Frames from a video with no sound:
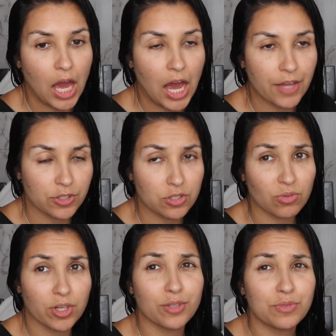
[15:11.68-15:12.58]
at the
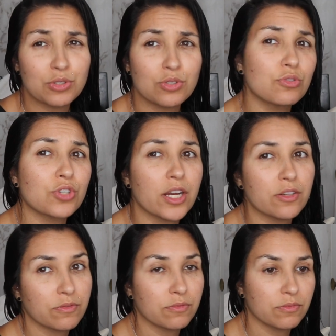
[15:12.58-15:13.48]
store, and if you do,
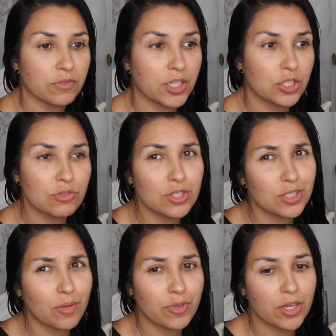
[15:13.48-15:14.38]
try using
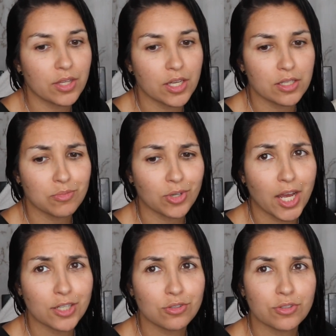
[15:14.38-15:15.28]
something that is more
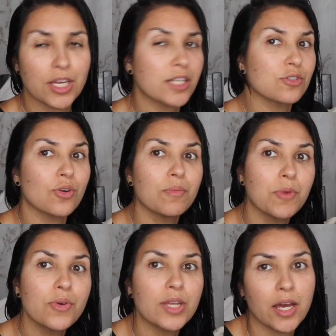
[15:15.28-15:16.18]
natural, that has no
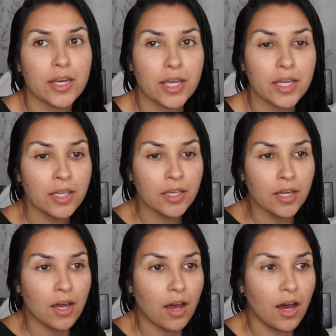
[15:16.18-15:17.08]
ammonia in it.
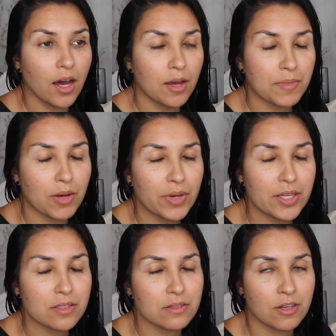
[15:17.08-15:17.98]
That way
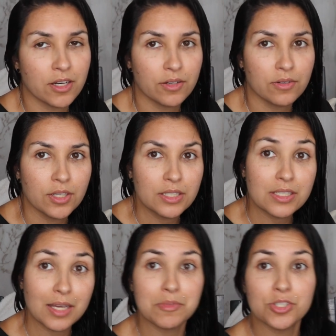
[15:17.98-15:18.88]
it's not
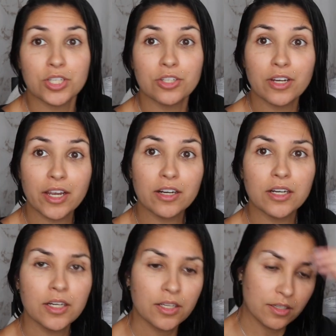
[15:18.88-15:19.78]
damaging your
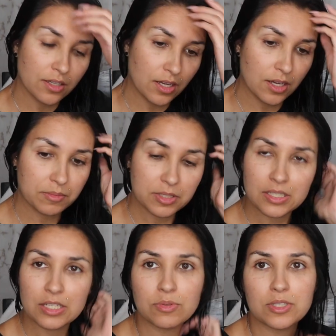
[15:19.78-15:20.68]
hair, because
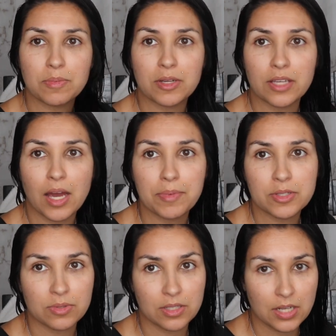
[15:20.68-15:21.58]
that's what typically
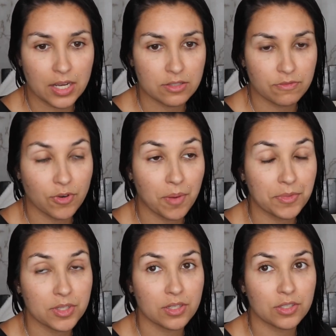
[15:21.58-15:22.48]
happens with the dyes from
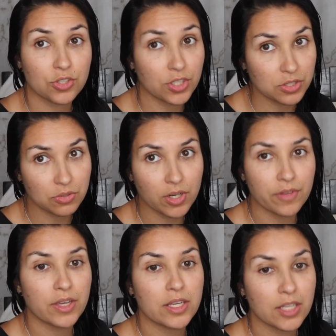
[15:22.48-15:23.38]
the drugstore.
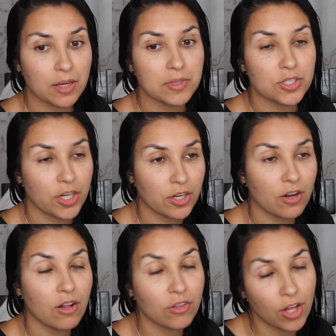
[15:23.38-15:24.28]
They damage hair
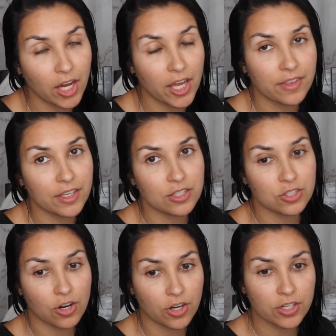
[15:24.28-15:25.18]
a lot, and then it's
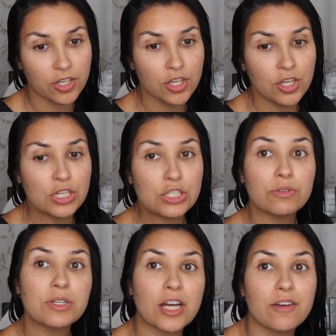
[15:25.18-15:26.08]
hard to
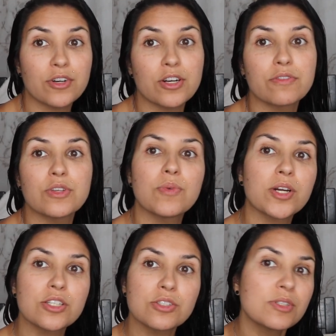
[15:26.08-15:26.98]
recover if you
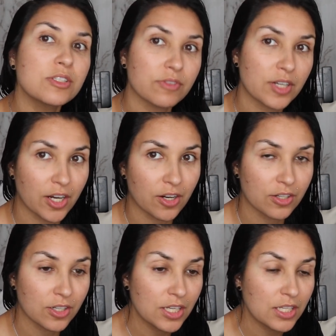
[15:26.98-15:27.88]
want to do a different
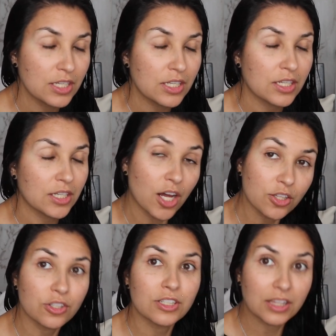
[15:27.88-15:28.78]
hair
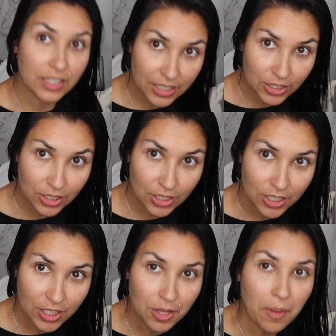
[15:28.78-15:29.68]
color later.
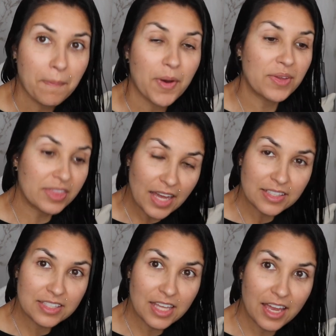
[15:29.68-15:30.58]
But with
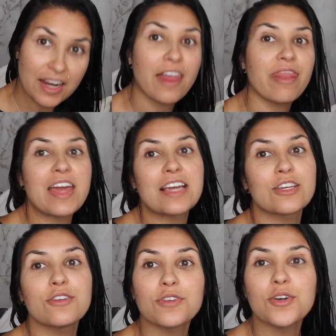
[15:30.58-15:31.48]
that said, thank
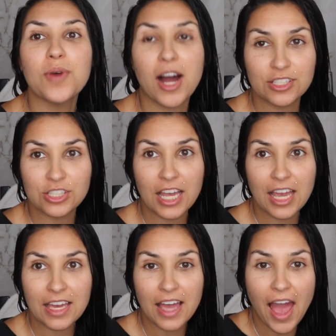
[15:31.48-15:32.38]
you for
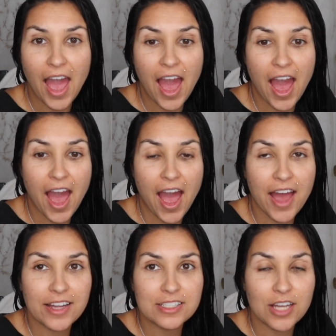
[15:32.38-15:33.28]
watching,
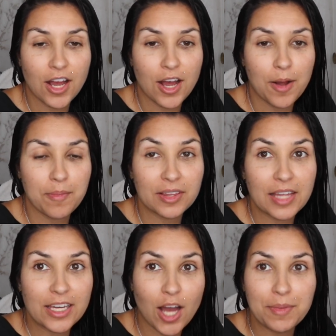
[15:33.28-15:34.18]
and
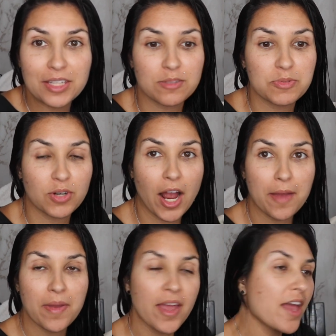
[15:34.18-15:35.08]
like, comment, and
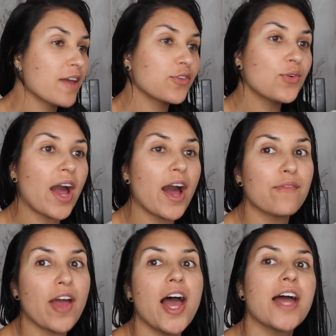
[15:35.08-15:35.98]
subscribe. If you
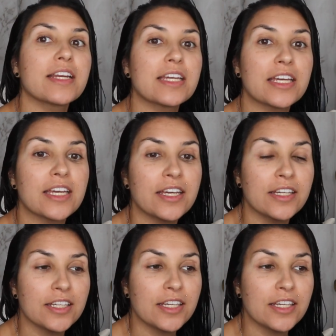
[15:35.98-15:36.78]
have any